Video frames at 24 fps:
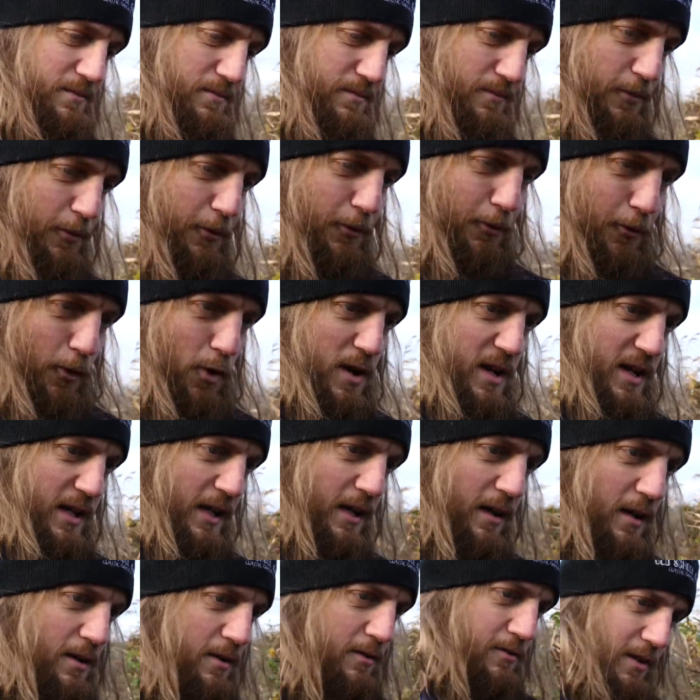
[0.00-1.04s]

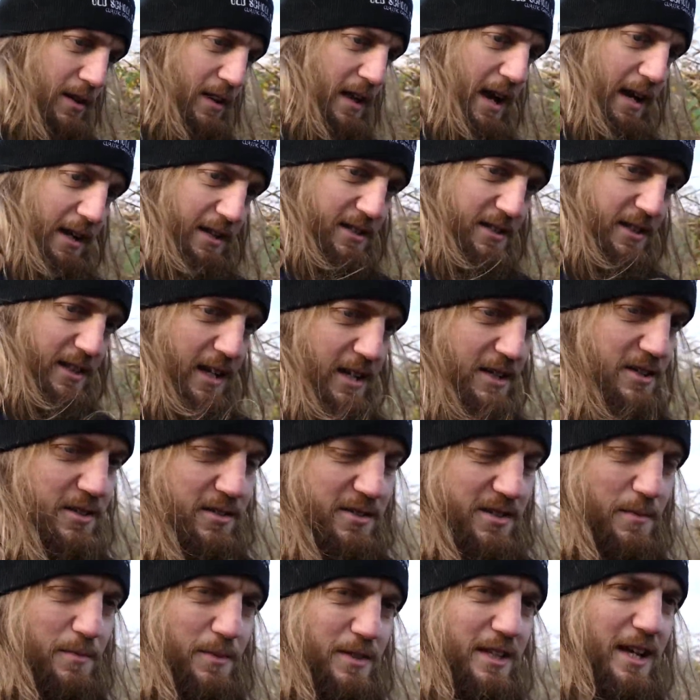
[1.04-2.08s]
free, relaxed today. Because I
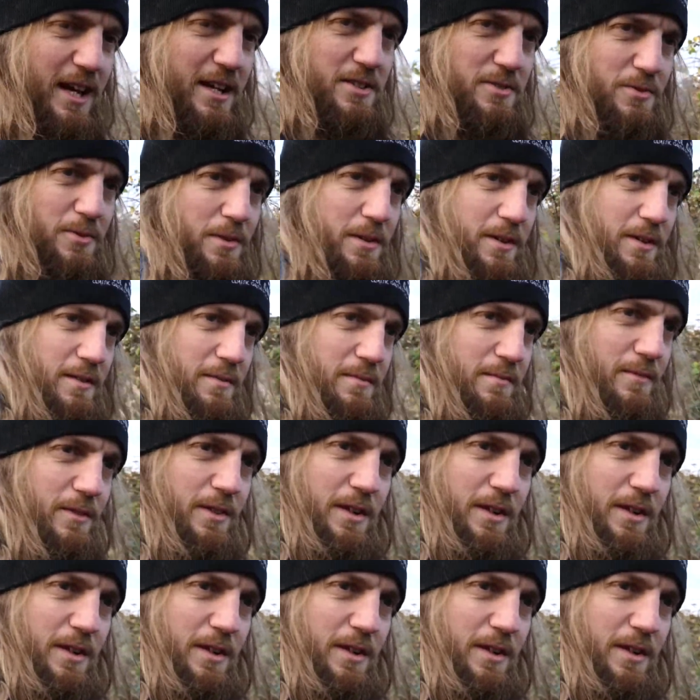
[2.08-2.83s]
said my dad's going